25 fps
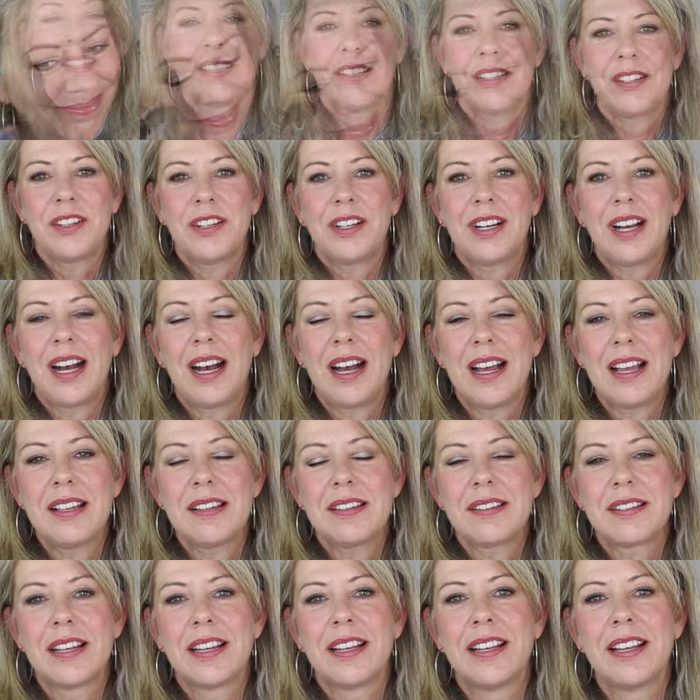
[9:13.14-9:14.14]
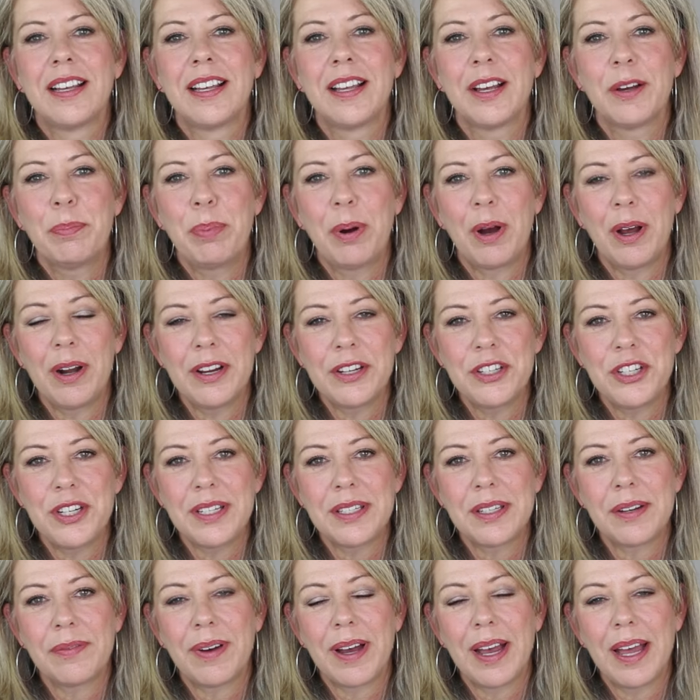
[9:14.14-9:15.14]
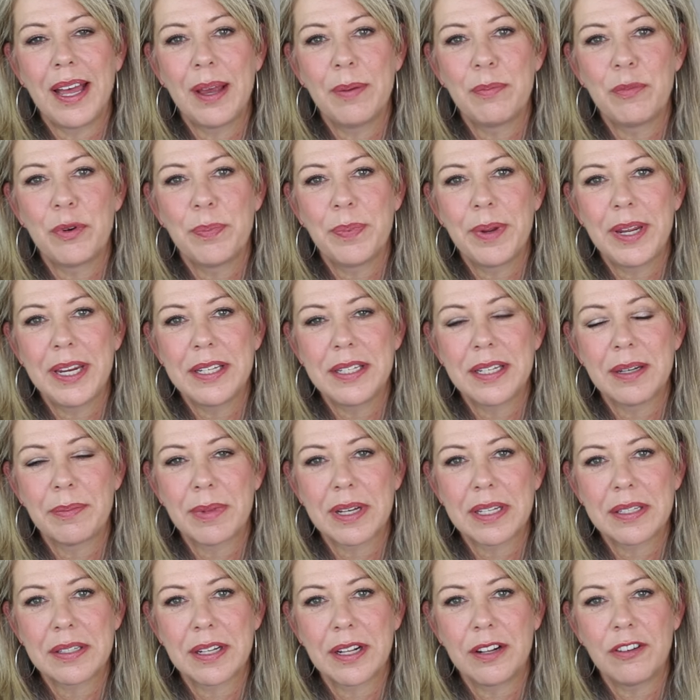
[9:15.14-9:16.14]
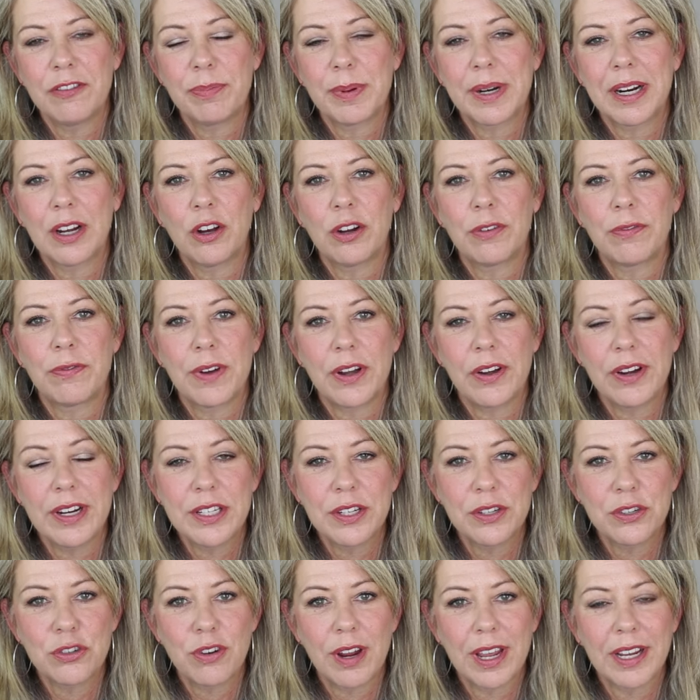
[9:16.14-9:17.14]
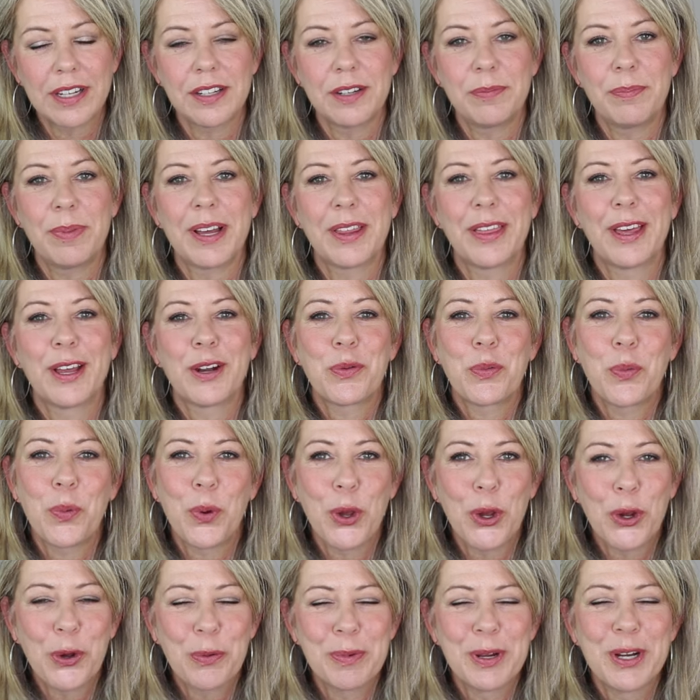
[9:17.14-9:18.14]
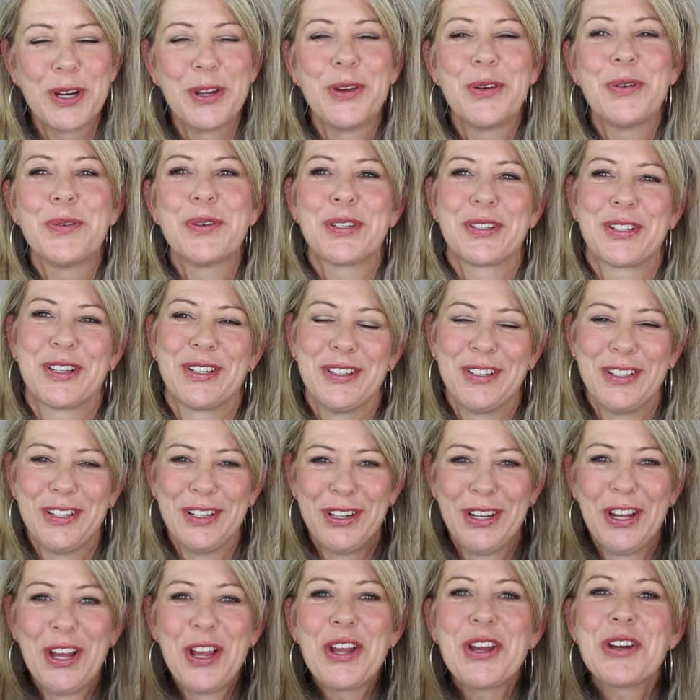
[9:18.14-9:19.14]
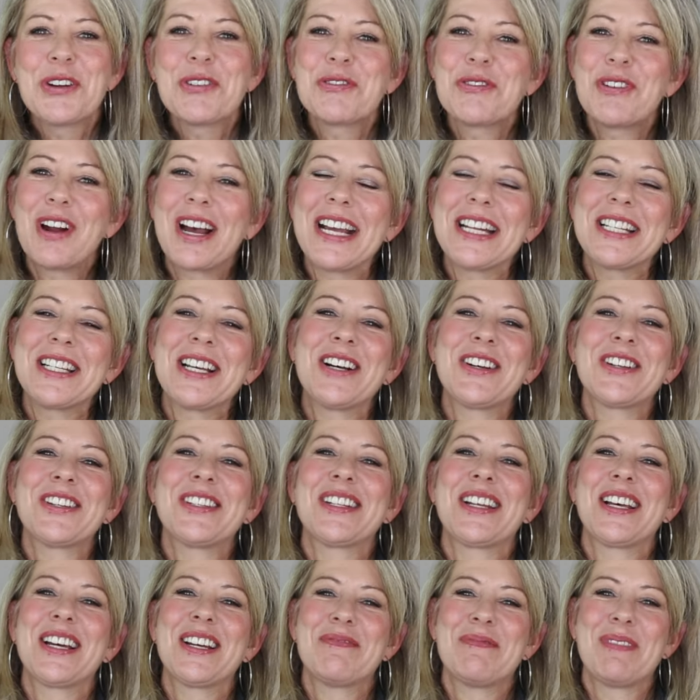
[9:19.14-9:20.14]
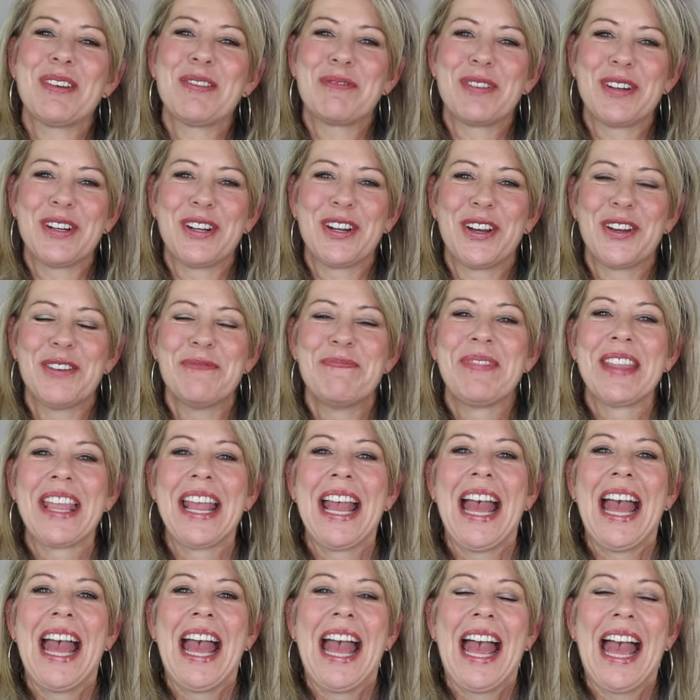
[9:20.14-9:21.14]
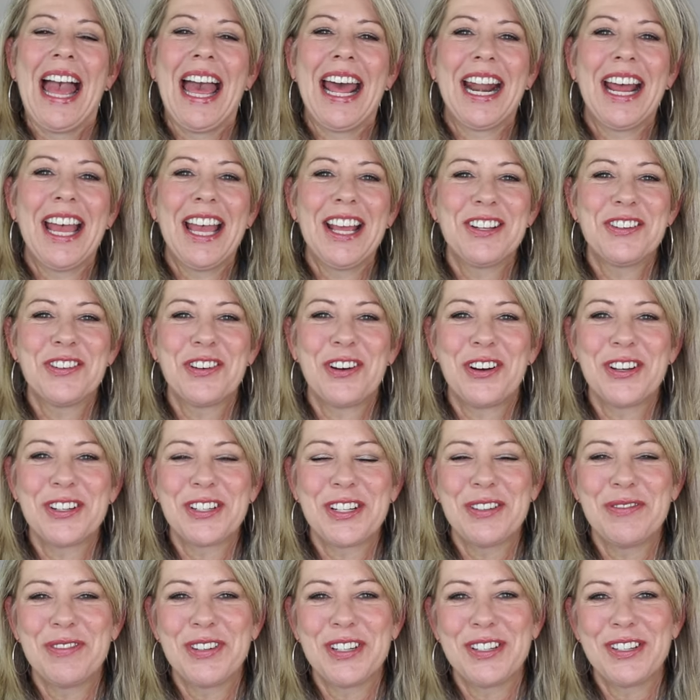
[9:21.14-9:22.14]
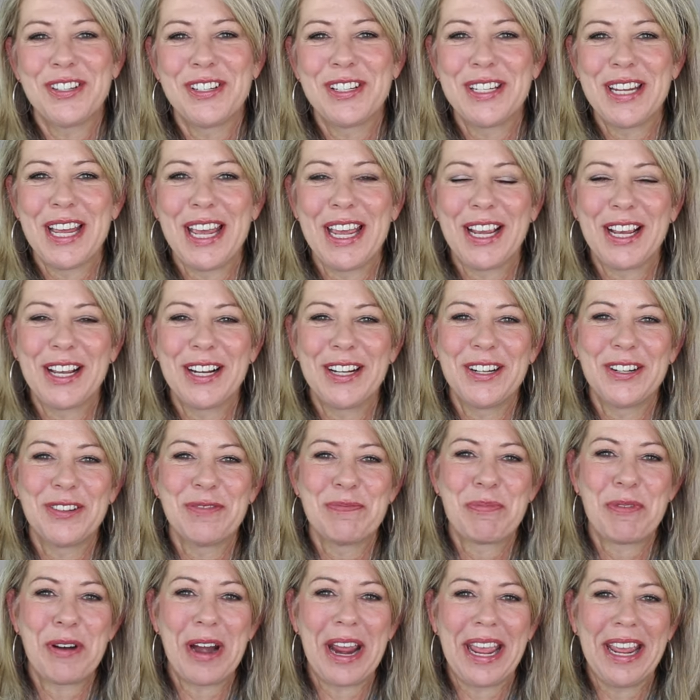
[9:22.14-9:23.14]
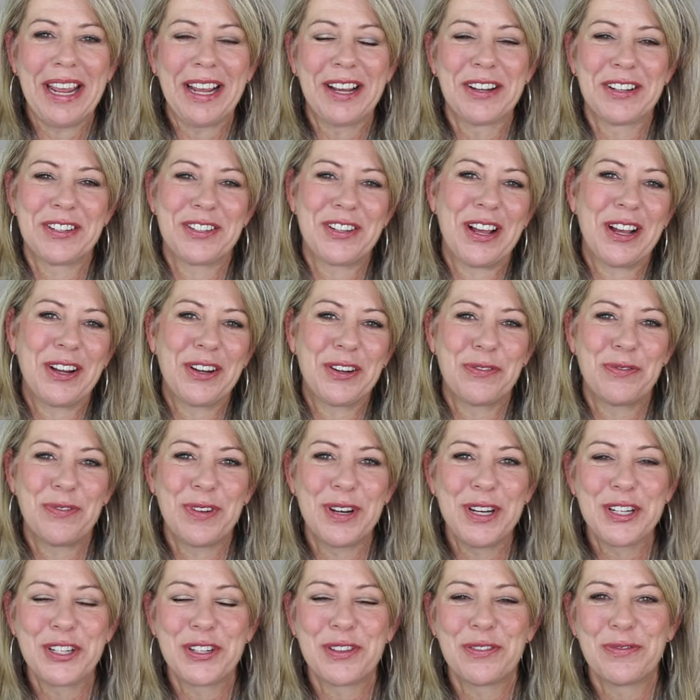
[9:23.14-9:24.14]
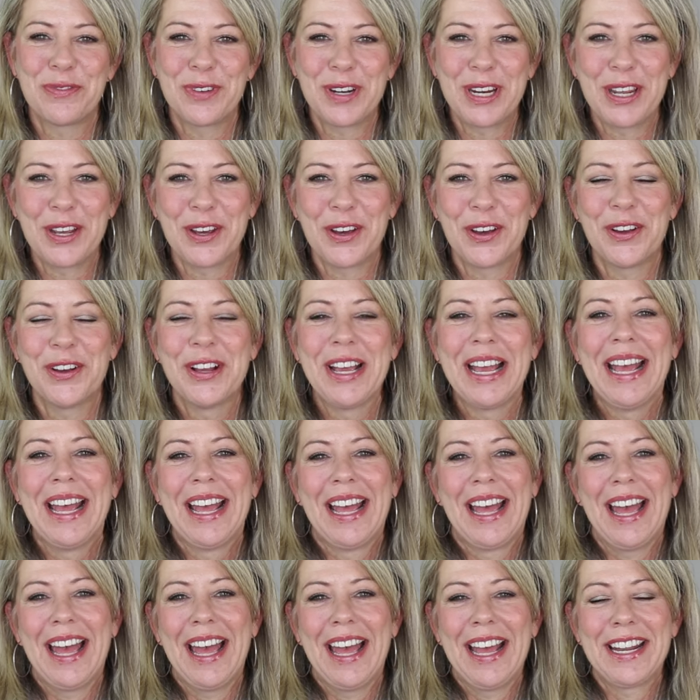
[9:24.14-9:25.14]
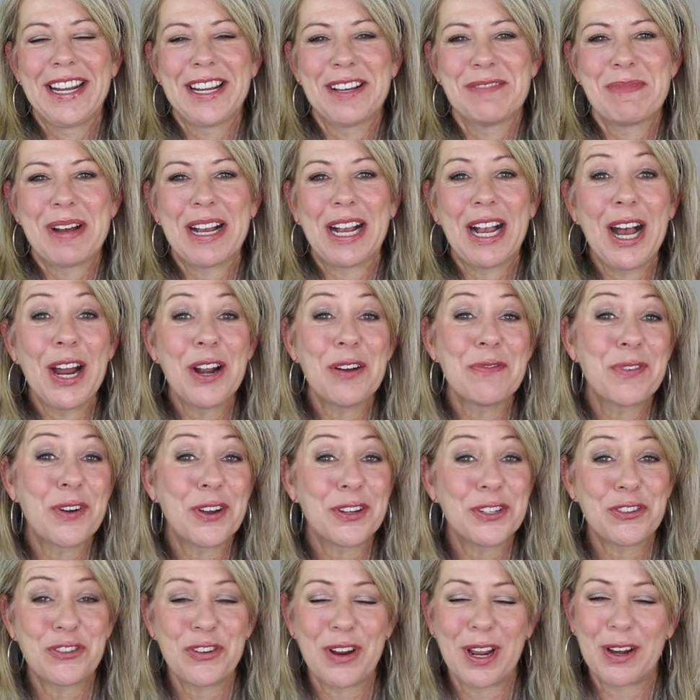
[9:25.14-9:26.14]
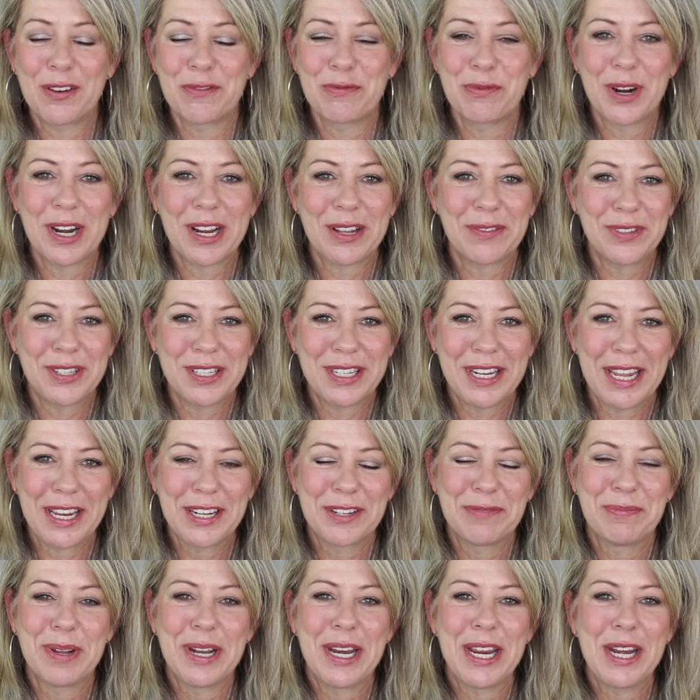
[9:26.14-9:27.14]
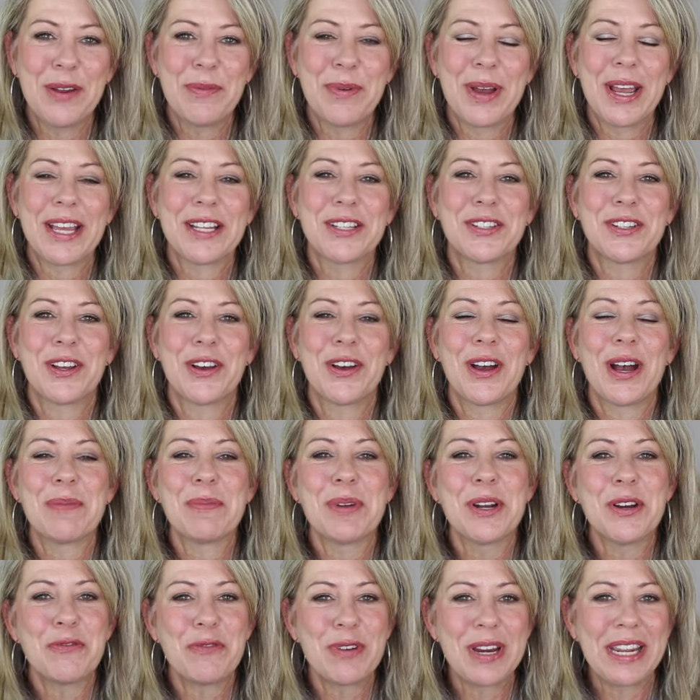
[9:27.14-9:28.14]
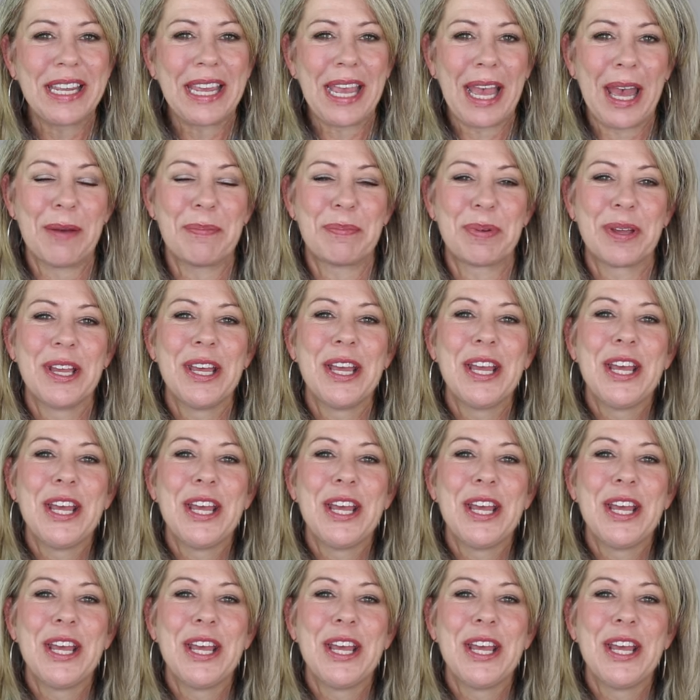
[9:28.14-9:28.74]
So, guys, apologies if I am repeating myself, but I got very distracted by that workman who was right outside my window. And I had to ask him just to take a little break so I could finish the video. And um, I kind of lost track of what I've said. But anyway, so I'm going to recap.